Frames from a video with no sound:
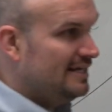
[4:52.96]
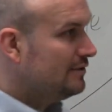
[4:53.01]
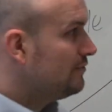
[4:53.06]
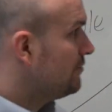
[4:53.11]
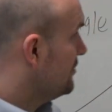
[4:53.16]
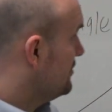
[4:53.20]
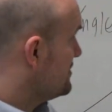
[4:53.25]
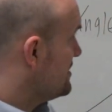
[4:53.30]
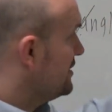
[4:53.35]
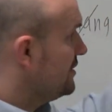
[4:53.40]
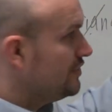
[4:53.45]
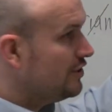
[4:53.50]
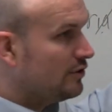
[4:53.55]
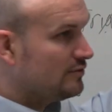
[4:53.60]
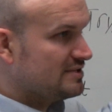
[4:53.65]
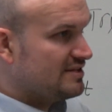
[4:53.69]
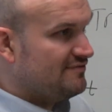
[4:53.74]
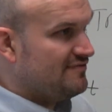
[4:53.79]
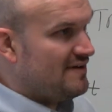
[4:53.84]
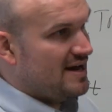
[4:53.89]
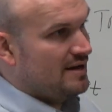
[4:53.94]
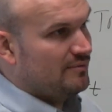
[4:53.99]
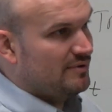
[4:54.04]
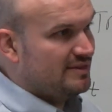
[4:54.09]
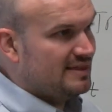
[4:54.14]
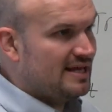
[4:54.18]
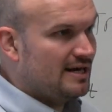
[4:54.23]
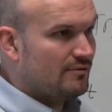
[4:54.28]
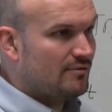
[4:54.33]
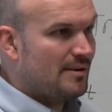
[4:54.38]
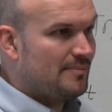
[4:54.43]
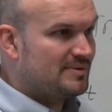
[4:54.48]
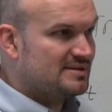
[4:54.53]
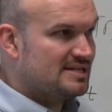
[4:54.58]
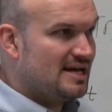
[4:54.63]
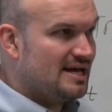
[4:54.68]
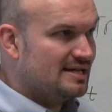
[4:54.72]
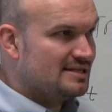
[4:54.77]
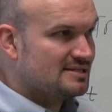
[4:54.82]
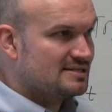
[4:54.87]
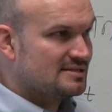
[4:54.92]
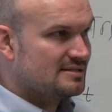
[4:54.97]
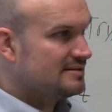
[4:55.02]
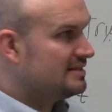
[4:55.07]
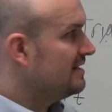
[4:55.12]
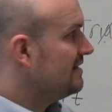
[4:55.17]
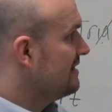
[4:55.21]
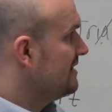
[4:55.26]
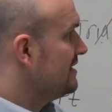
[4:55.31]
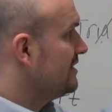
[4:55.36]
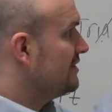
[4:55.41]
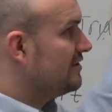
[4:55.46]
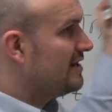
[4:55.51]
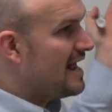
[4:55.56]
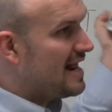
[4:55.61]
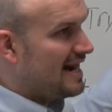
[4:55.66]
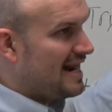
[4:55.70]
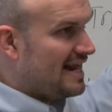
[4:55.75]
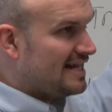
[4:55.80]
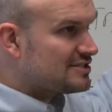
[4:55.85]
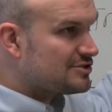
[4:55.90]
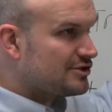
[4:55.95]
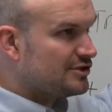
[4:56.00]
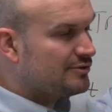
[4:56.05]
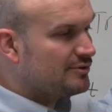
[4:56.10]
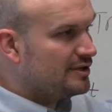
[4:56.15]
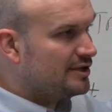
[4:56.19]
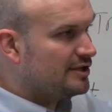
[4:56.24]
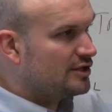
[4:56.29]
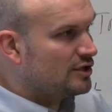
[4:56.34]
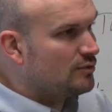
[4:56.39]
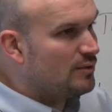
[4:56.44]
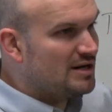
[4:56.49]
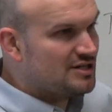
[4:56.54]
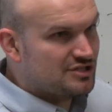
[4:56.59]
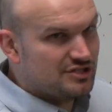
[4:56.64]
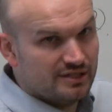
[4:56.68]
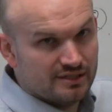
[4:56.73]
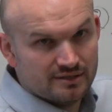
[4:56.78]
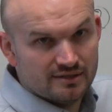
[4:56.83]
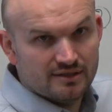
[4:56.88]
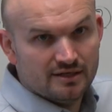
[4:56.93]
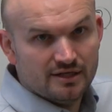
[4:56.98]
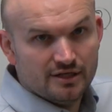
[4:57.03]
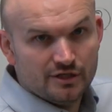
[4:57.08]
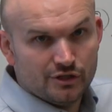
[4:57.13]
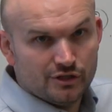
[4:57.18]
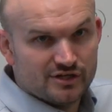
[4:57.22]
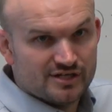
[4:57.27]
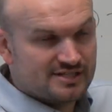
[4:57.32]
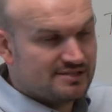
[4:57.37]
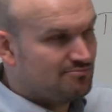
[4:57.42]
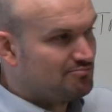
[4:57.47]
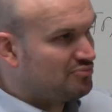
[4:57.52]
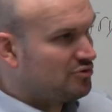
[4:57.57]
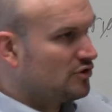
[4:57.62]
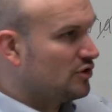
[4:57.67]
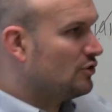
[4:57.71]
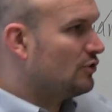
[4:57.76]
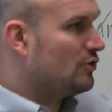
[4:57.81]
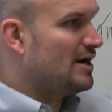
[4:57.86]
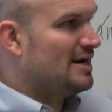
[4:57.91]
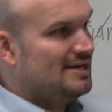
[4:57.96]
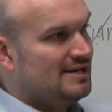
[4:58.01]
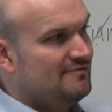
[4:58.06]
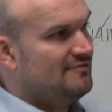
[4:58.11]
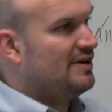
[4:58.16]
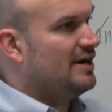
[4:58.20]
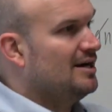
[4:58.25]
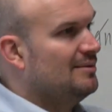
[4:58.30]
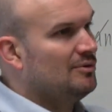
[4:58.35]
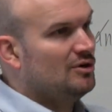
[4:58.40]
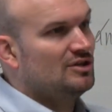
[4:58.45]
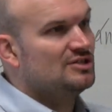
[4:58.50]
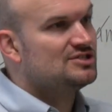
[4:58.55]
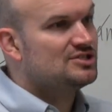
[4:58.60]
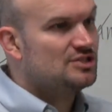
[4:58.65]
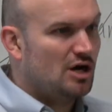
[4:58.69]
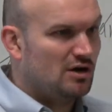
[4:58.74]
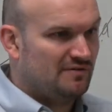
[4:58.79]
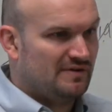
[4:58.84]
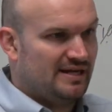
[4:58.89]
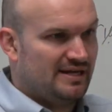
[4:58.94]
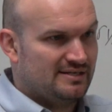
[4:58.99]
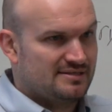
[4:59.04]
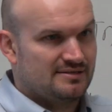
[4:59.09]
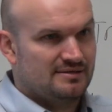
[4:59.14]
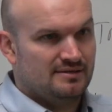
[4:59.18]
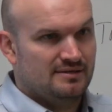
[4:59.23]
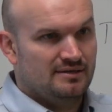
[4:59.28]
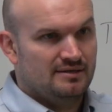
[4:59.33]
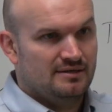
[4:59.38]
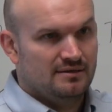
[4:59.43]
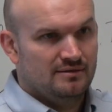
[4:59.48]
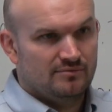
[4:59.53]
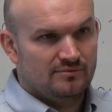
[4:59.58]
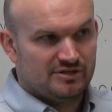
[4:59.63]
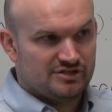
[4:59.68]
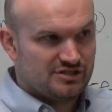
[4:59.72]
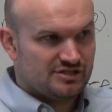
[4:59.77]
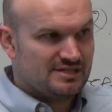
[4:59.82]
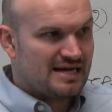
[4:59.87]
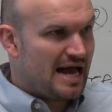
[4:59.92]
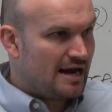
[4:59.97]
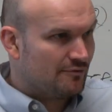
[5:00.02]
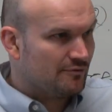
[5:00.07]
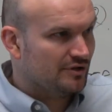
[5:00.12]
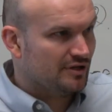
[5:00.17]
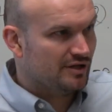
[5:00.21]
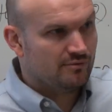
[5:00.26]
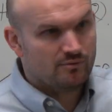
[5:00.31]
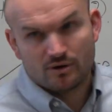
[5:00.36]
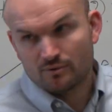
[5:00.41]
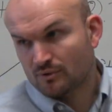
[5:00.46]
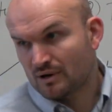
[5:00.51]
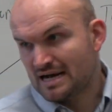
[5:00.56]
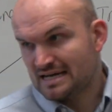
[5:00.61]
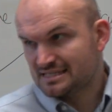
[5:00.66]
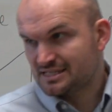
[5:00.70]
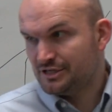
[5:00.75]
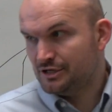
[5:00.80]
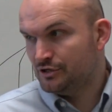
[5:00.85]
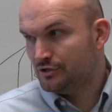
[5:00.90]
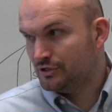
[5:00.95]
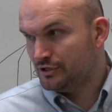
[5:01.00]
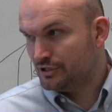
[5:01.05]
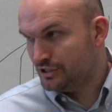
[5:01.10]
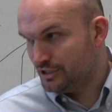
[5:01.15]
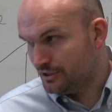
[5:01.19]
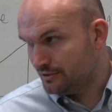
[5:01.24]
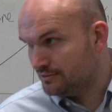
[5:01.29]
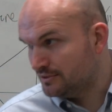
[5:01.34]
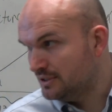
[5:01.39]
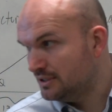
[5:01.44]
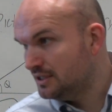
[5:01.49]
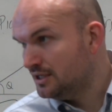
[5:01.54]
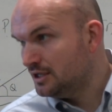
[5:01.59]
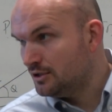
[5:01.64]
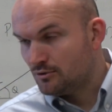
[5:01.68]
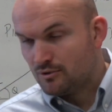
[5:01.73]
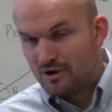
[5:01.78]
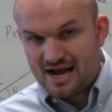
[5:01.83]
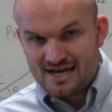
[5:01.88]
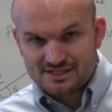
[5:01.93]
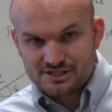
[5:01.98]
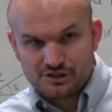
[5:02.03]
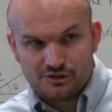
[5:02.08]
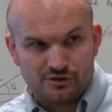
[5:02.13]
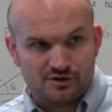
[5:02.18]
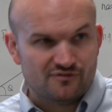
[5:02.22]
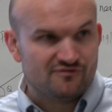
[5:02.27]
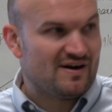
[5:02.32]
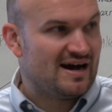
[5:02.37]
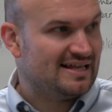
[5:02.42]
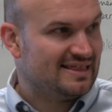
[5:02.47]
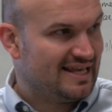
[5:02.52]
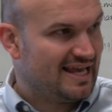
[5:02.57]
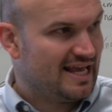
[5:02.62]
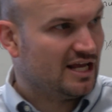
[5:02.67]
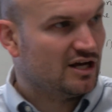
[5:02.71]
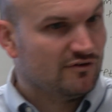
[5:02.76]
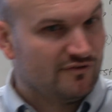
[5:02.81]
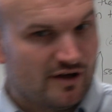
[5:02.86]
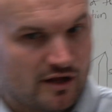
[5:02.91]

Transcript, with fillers: equals and you don't define what theta represents, then you're not answering really the question. You're just creating a variable and solving it. which is not really what we're asking you to do. We're asking you to find the angle of